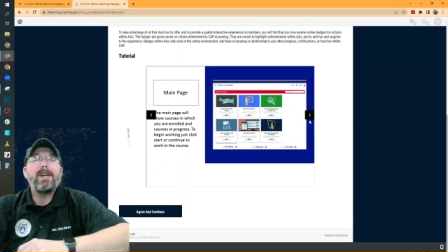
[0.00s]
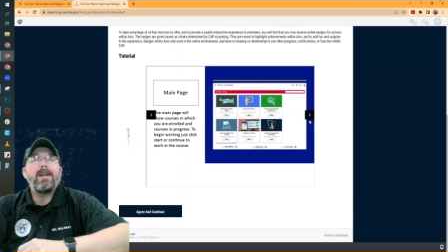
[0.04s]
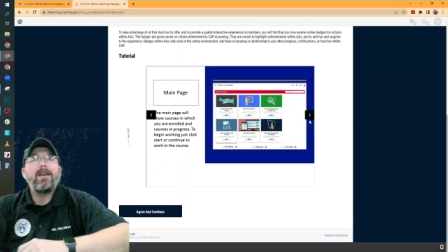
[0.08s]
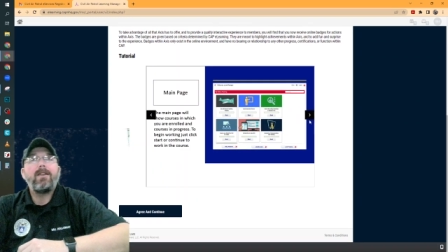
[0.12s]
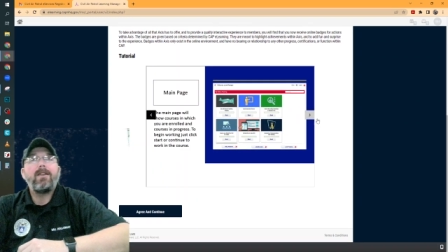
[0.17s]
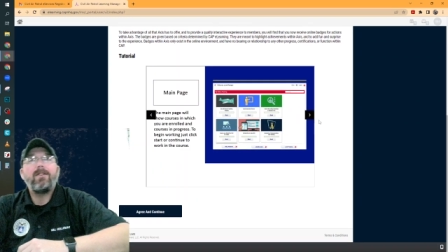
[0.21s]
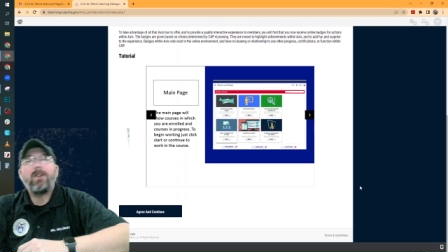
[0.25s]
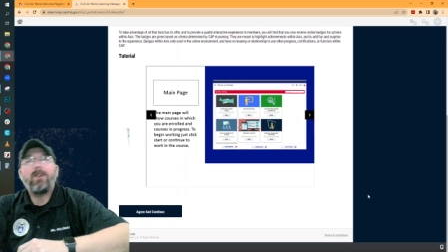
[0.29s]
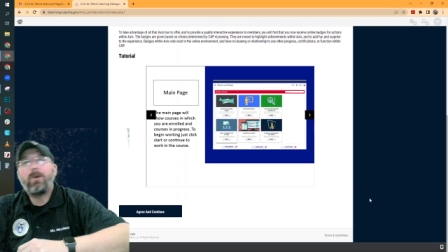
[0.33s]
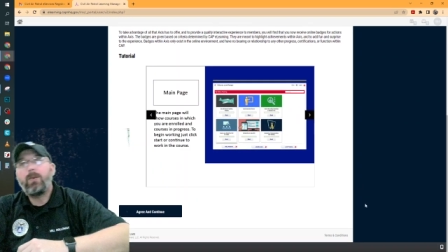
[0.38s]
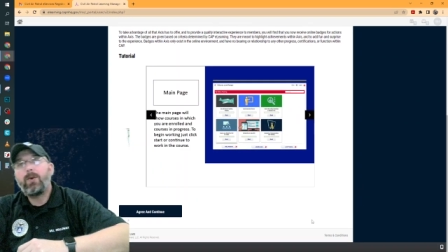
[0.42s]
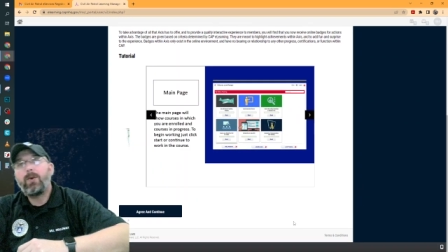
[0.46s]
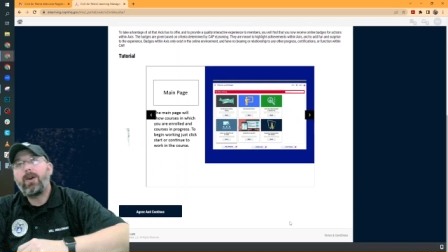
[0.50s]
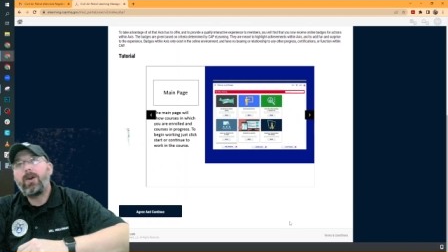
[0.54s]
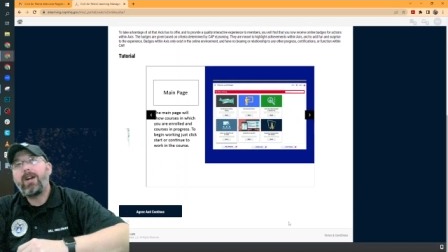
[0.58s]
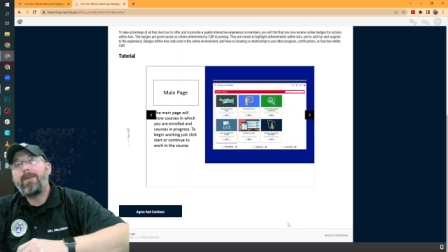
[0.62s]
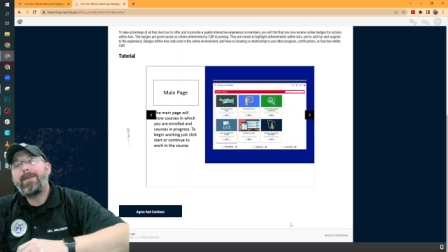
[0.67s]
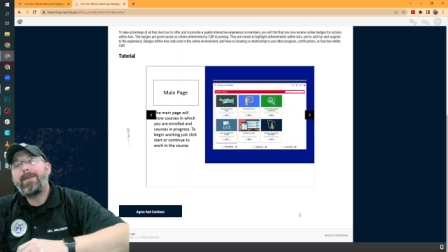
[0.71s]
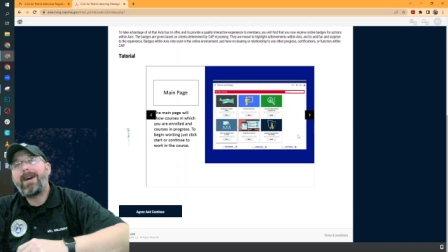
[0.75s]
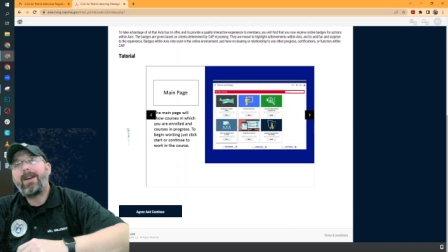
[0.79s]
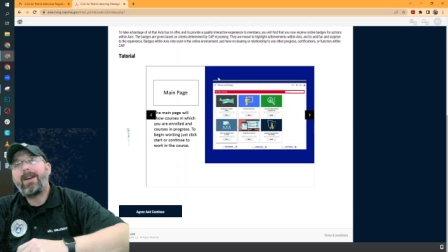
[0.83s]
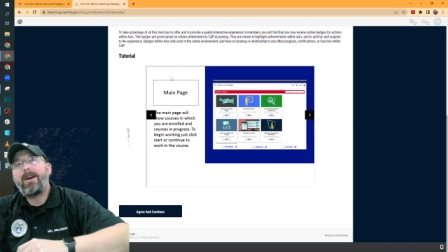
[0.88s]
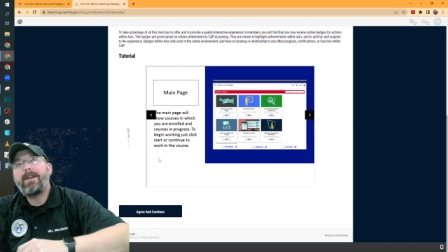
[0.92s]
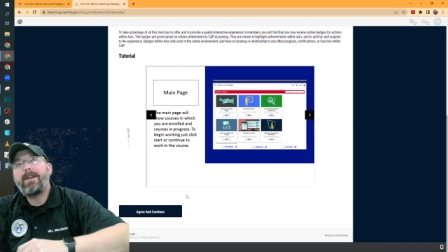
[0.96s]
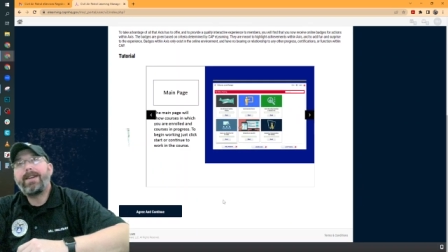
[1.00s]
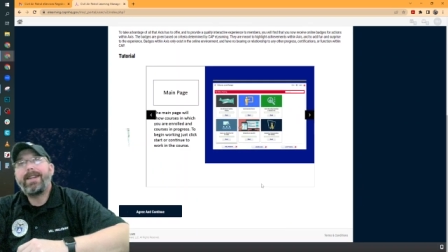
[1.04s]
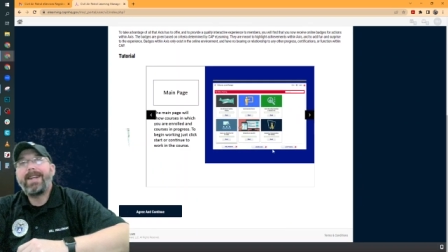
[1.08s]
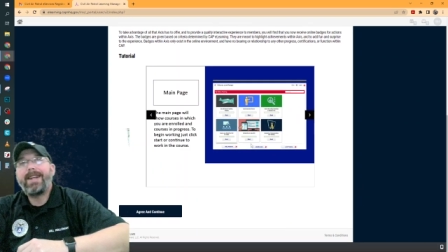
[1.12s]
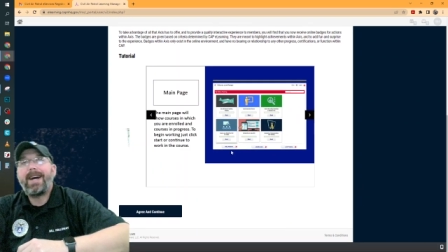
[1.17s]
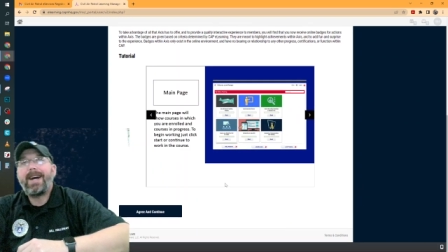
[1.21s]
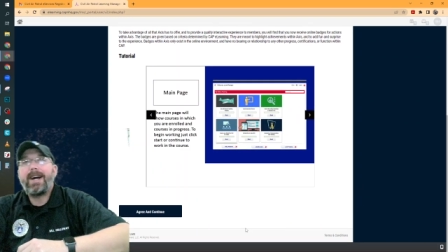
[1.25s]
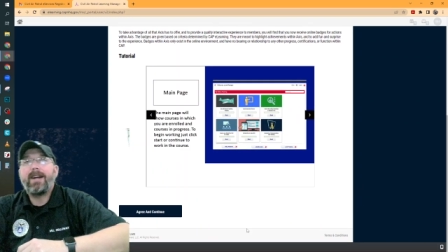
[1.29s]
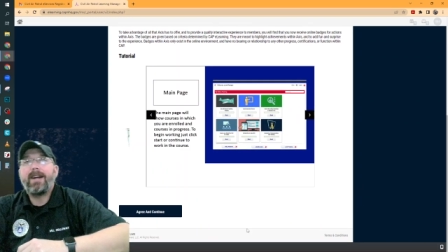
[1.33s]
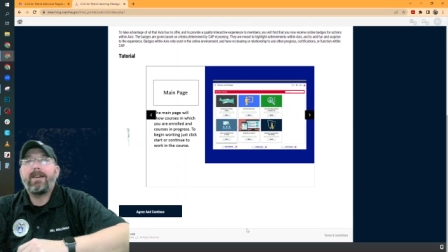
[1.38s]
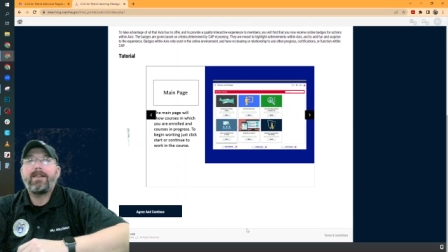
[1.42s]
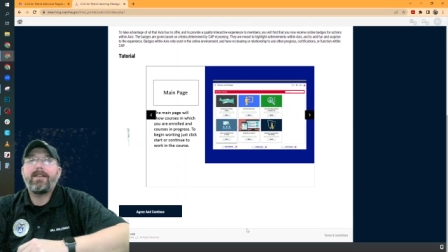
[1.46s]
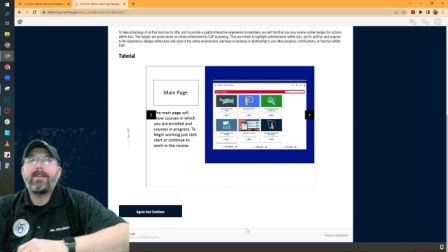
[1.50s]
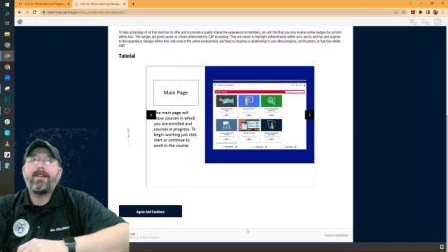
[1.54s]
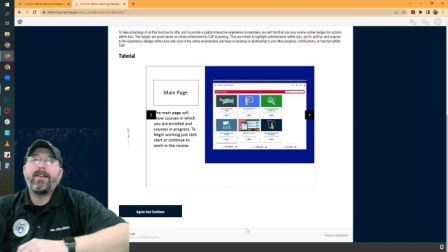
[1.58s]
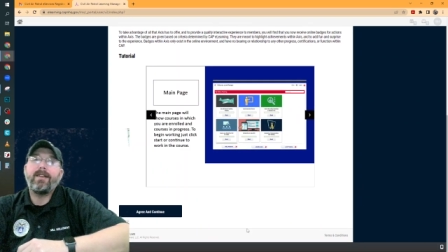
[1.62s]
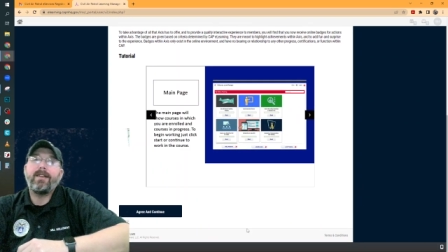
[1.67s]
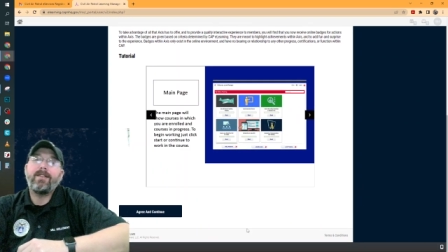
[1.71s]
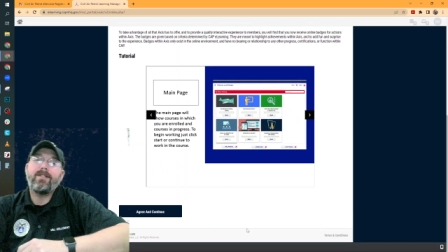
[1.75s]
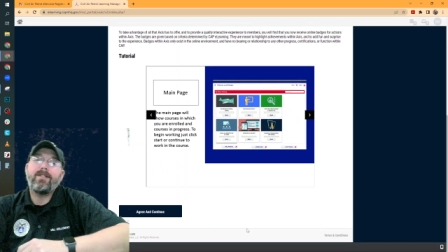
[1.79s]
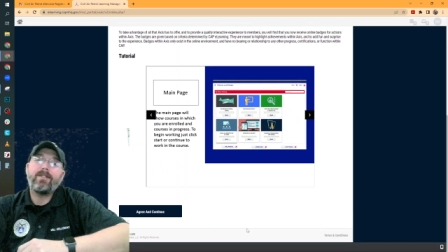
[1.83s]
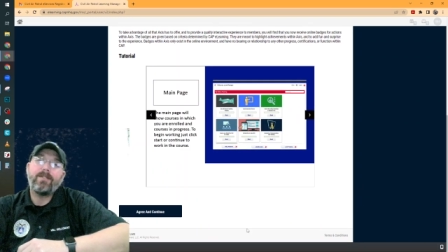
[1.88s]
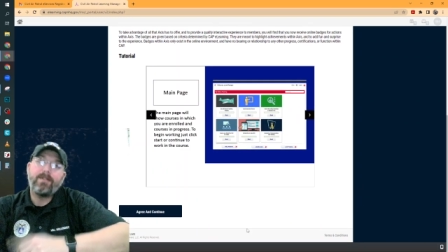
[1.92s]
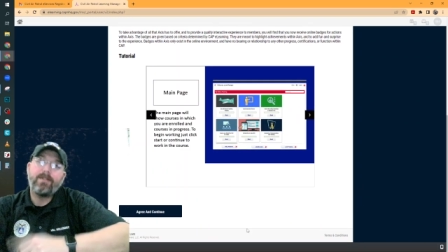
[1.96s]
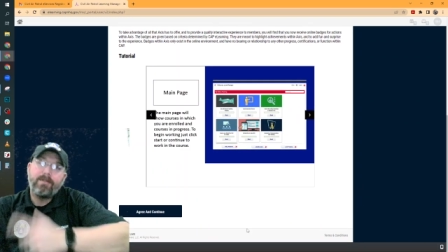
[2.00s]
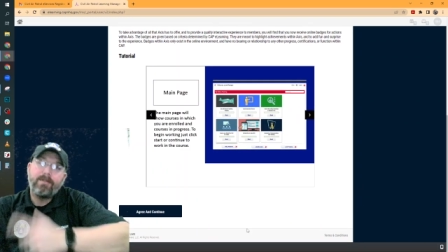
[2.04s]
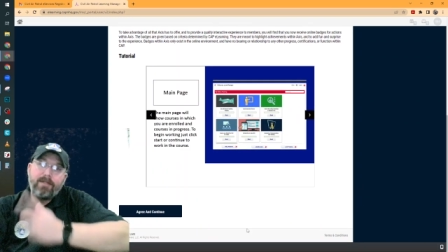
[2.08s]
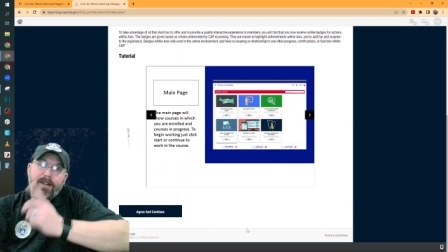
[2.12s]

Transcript: Don't worry about all of that because